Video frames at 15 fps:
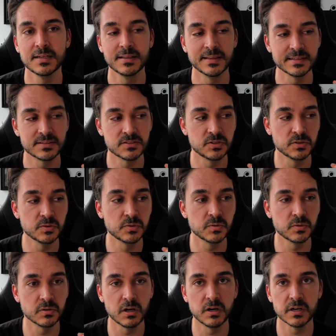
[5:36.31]
let's
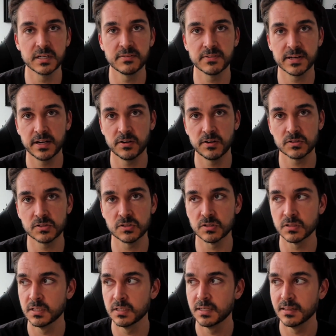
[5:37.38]
do login of a character,